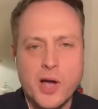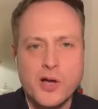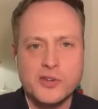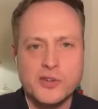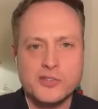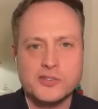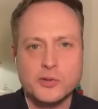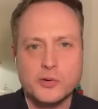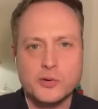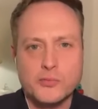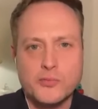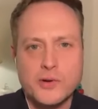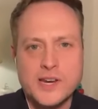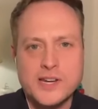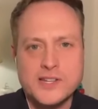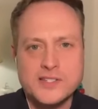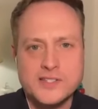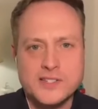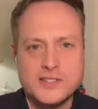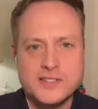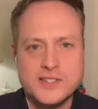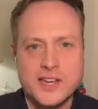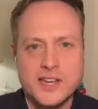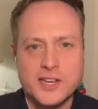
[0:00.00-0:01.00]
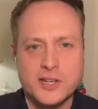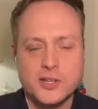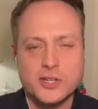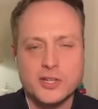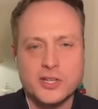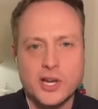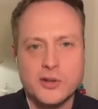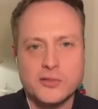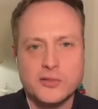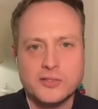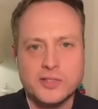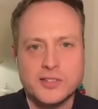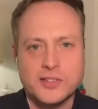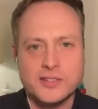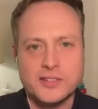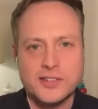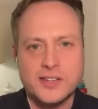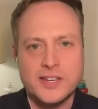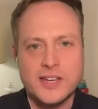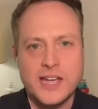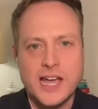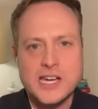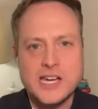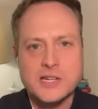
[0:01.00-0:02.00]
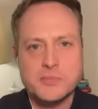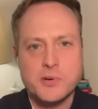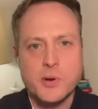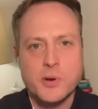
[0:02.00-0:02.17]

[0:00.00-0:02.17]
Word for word: Princess of Wales, from the public eye,